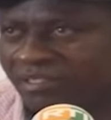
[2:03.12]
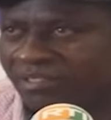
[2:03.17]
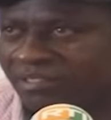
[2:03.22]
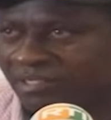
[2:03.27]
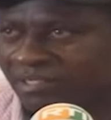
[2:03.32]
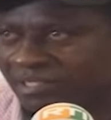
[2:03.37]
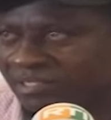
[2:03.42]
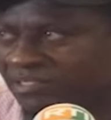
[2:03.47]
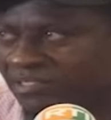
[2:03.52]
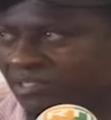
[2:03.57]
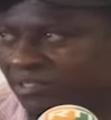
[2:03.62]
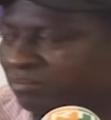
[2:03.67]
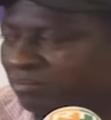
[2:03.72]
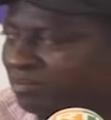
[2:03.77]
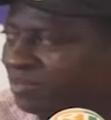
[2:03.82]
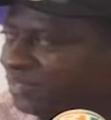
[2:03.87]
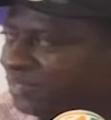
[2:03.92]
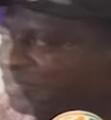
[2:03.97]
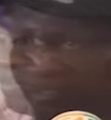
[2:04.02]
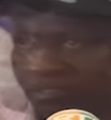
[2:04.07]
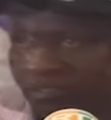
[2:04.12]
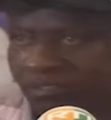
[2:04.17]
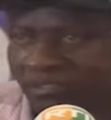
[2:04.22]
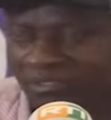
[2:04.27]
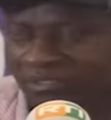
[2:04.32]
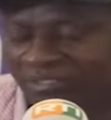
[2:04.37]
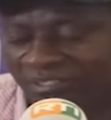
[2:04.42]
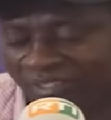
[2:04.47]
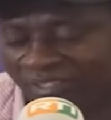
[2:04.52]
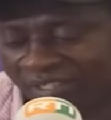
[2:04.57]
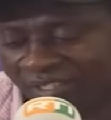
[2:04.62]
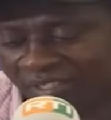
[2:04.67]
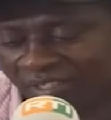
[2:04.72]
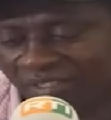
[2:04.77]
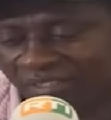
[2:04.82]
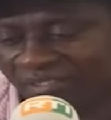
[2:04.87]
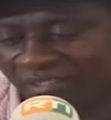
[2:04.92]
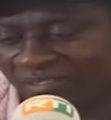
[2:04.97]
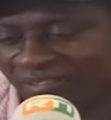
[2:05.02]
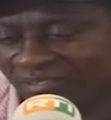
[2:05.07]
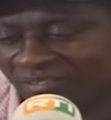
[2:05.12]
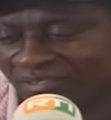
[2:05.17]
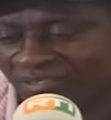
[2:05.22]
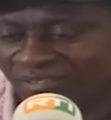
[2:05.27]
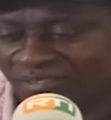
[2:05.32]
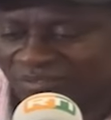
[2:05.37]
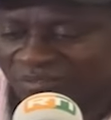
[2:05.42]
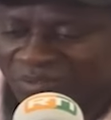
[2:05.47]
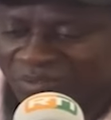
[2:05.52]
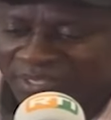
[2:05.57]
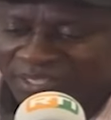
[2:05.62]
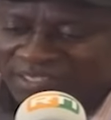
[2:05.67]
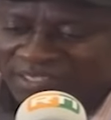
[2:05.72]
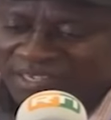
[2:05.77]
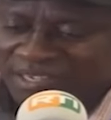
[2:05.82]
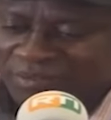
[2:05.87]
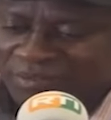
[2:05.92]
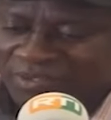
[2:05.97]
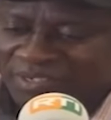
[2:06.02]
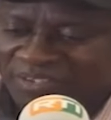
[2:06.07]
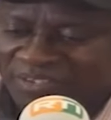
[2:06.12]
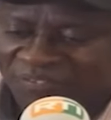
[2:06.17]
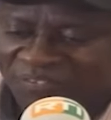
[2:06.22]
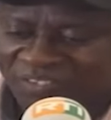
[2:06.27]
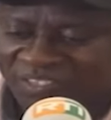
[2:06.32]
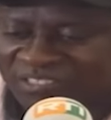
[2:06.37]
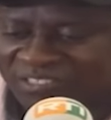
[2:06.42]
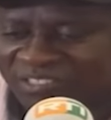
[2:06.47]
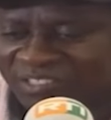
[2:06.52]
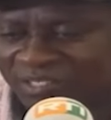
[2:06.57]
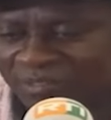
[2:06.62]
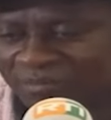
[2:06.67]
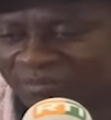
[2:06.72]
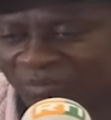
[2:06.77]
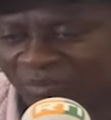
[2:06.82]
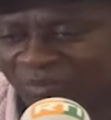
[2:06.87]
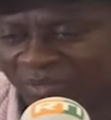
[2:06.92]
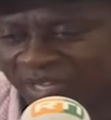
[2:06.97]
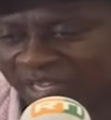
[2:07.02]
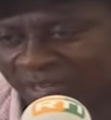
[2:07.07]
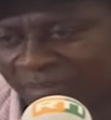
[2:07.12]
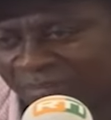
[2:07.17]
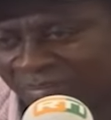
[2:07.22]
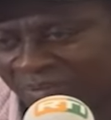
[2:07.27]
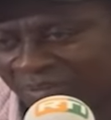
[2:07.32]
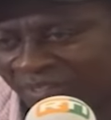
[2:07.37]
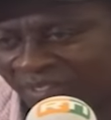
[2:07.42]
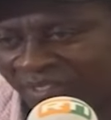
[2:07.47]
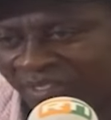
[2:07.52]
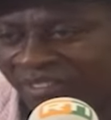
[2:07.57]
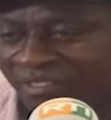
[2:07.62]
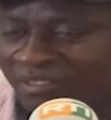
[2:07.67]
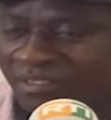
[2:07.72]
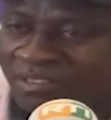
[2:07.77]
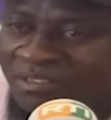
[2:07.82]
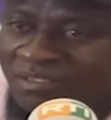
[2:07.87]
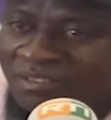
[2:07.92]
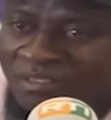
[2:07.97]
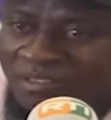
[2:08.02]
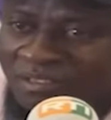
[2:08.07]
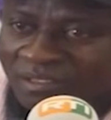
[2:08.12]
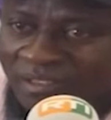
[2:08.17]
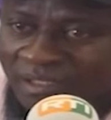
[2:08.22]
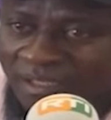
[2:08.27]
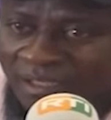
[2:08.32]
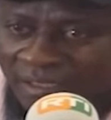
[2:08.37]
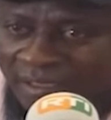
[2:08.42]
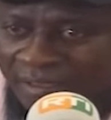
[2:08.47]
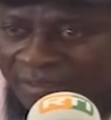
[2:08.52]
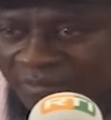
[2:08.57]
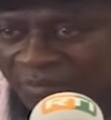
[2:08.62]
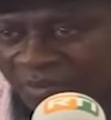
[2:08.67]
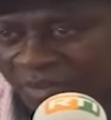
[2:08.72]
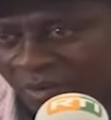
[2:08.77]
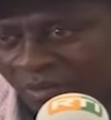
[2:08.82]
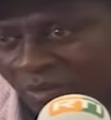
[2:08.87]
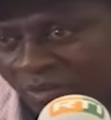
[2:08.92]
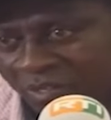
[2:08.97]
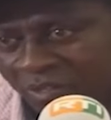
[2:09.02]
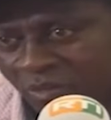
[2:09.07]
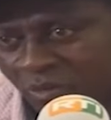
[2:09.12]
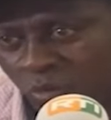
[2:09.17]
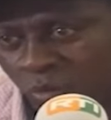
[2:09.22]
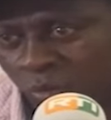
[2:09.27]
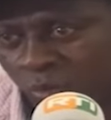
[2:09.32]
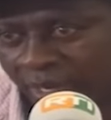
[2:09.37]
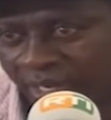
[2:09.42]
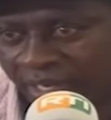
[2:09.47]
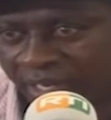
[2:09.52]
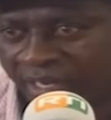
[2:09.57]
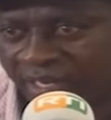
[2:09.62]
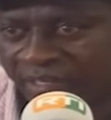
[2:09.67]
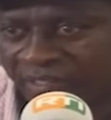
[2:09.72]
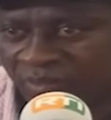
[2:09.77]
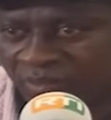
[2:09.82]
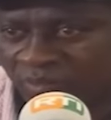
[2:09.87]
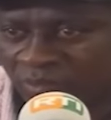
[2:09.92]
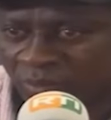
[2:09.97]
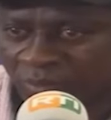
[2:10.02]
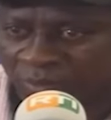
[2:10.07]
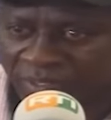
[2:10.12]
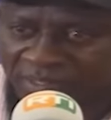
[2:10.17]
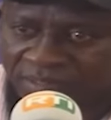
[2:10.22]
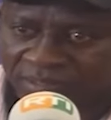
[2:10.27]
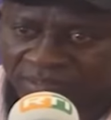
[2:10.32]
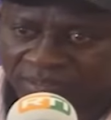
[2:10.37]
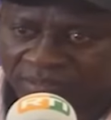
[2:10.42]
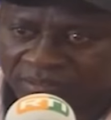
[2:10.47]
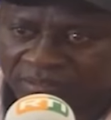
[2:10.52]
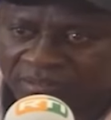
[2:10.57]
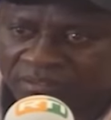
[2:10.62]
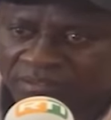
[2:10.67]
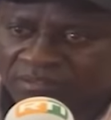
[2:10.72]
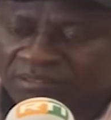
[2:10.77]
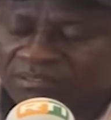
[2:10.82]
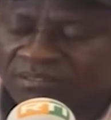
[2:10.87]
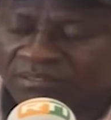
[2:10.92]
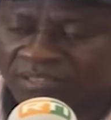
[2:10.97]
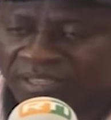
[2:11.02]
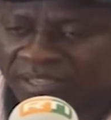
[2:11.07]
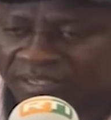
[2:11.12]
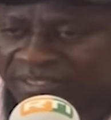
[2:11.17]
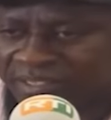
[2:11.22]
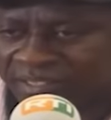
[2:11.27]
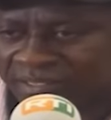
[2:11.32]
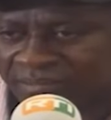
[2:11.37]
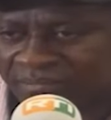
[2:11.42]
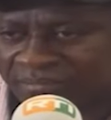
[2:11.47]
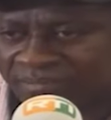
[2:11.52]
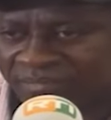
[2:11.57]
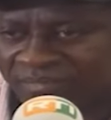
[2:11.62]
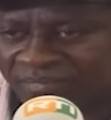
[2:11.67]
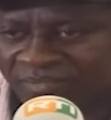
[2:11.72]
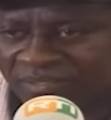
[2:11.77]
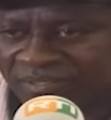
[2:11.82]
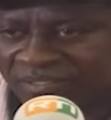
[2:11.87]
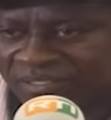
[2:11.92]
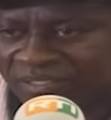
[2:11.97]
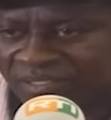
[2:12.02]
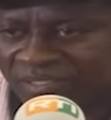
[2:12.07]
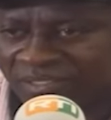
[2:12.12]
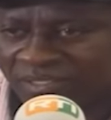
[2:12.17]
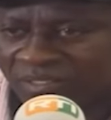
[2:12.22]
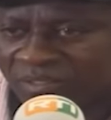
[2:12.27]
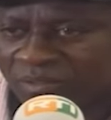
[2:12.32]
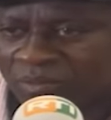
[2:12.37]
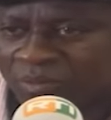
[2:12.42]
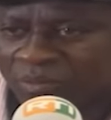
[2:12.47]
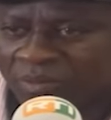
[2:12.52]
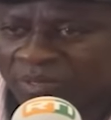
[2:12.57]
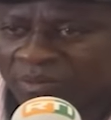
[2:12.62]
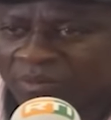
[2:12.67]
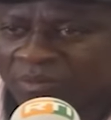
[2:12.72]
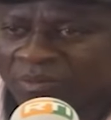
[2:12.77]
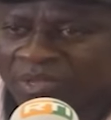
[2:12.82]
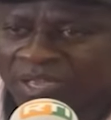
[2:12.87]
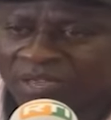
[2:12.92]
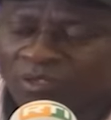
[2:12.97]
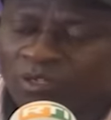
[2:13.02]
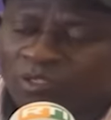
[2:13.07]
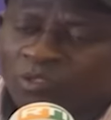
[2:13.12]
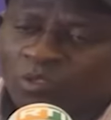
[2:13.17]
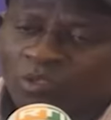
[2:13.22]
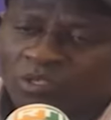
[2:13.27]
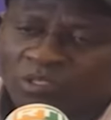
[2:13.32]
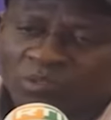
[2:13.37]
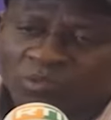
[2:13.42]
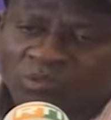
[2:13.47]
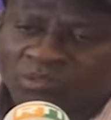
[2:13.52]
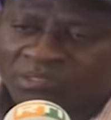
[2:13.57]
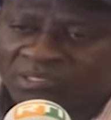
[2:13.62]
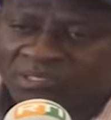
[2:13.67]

the next game. Yeah, we are done with the first game. We are happy, and we are going to work towards that game. We are not going to